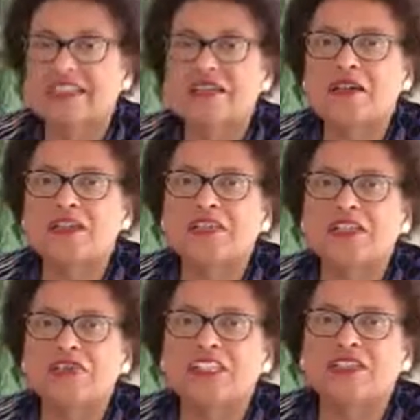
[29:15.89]

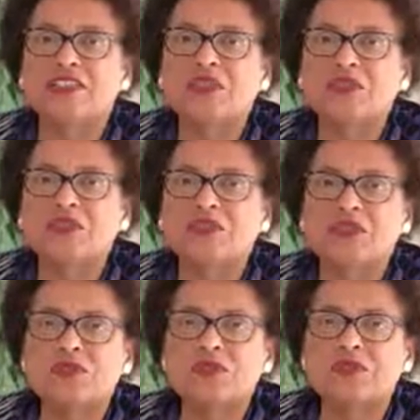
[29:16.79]
when he was going through
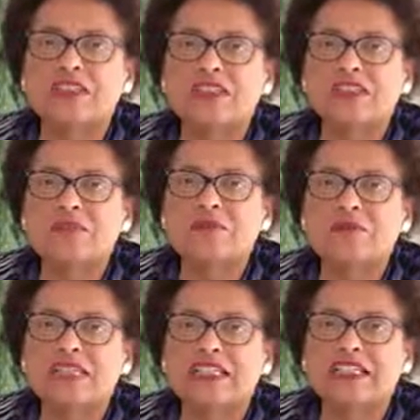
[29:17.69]
this period, Tom
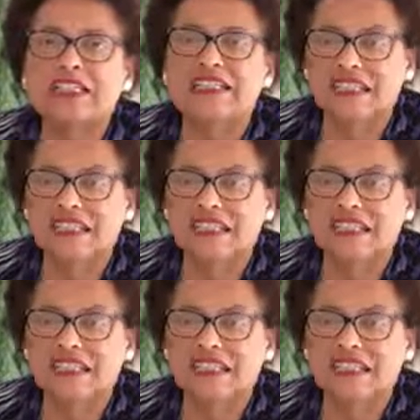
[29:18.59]
Brady